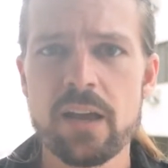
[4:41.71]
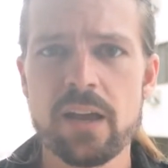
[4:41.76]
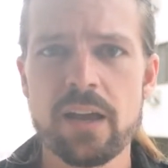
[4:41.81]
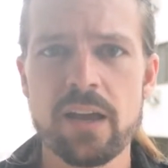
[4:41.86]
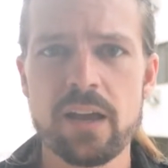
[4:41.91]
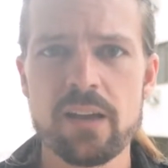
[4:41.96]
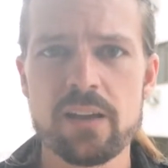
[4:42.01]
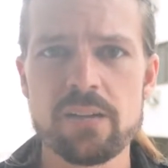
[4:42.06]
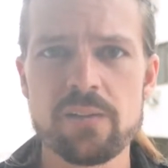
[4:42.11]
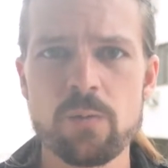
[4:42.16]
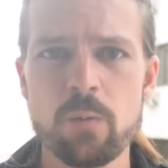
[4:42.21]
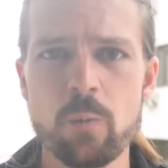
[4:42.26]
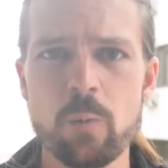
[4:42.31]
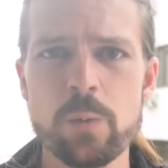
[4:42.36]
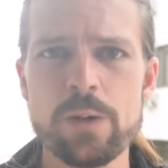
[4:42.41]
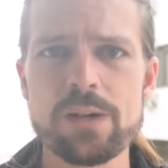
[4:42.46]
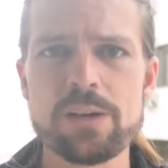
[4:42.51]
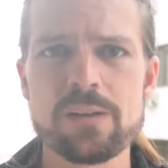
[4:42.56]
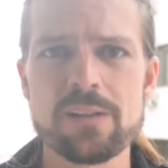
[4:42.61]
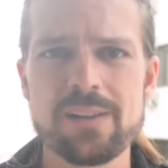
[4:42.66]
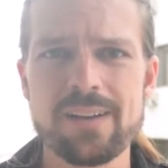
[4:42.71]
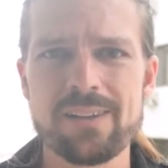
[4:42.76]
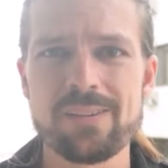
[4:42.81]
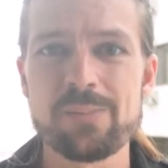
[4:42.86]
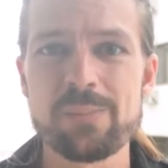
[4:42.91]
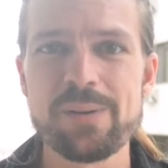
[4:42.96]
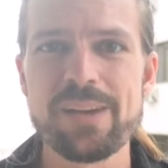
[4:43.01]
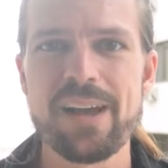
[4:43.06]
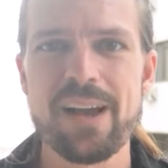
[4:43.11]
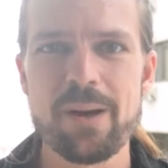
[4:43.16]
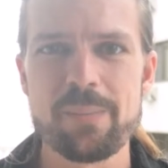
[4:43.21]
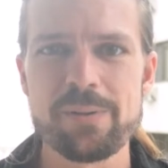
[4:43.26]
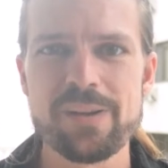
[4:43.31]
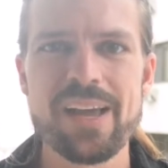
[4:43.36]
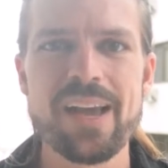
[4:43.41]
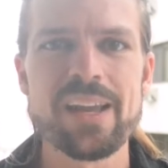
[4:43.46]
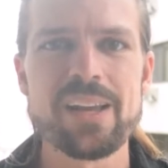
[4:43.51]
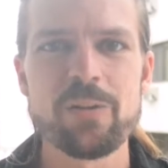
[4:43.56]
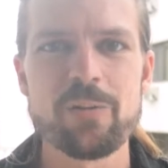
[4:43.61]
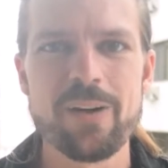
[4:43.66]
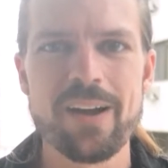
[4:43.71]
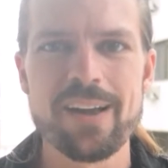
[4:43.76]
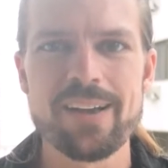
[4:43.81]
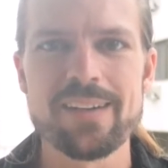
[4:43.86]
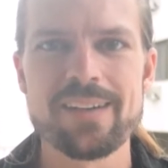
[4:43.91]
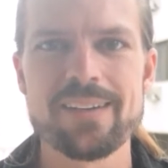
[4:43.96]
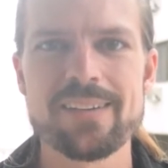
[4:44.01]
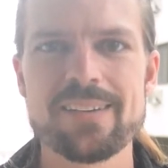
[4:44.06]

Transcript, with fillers: and we are allowed to be happy anyway.